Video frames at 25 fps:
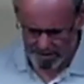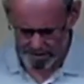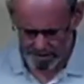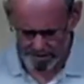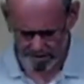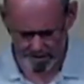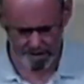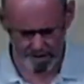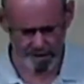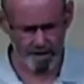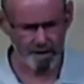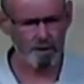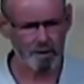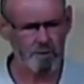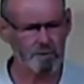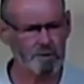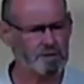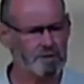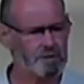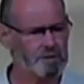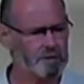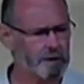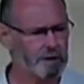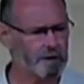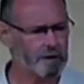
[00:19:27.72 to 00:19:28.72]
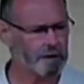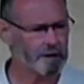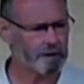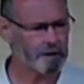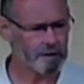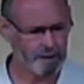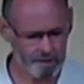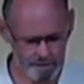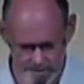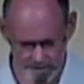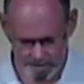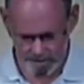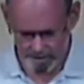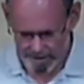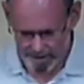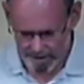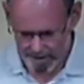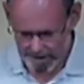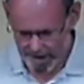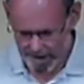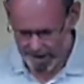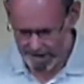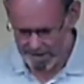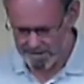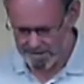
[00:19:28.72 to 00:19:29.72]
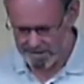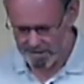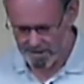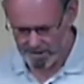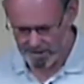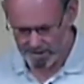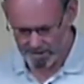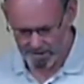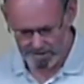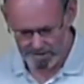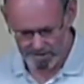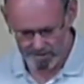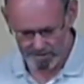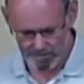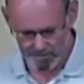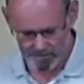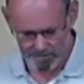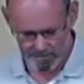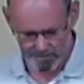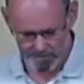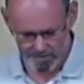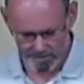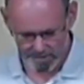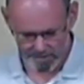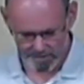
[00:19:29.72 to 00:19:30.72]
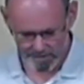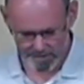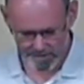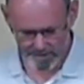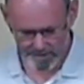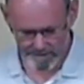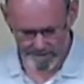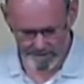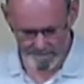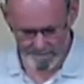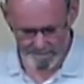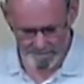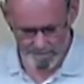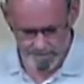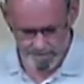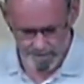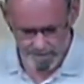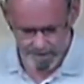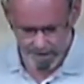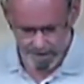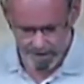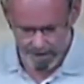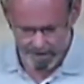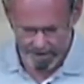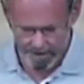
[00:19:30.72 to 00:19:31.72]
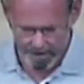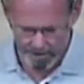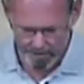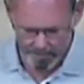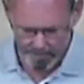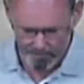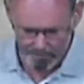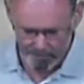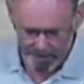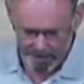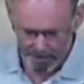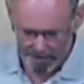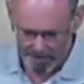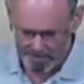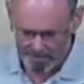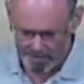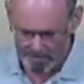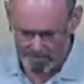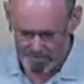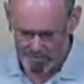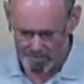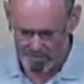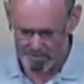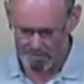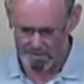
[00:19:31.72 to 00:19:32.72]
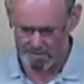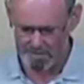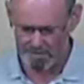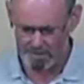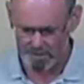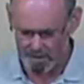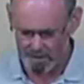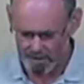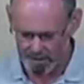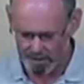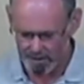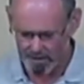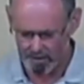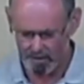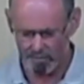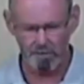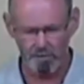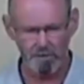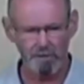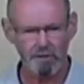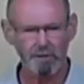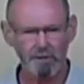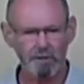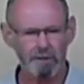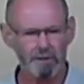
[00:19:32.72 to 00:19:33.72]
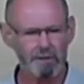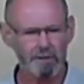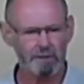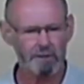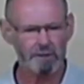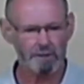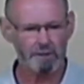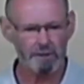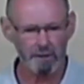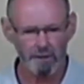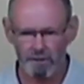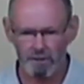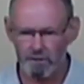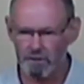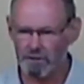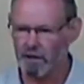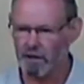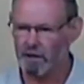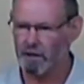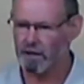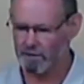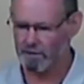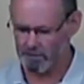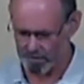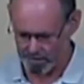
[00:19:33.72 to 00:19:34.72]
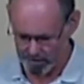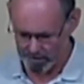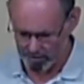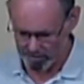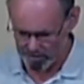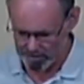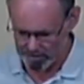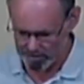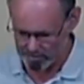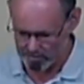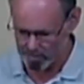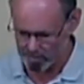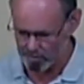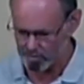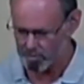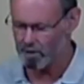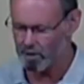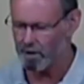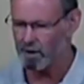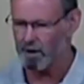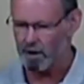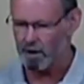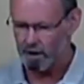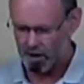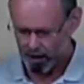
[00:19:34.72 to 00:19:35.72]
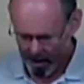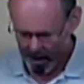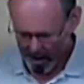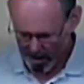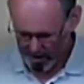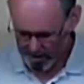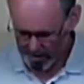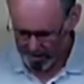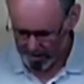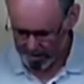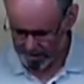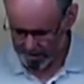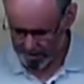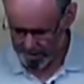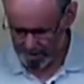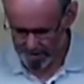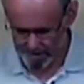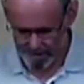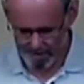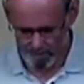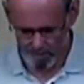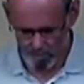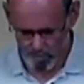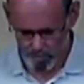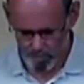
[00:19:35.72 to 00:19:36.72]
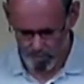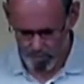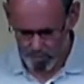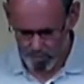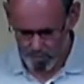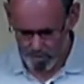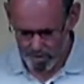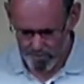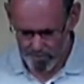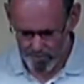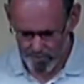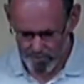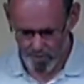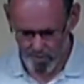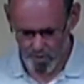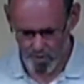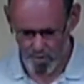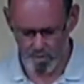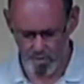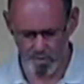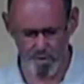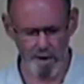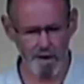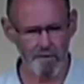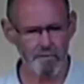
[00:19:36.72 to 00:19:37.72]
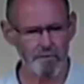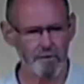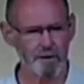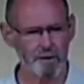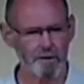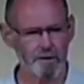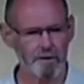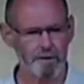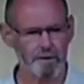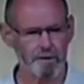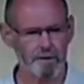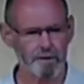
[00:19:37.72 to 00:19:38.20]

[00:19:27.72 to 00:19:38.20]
light? How do we shine as the light of Christ? Um, it is, of course, seeking opportunities to share the gospel uh, with whoever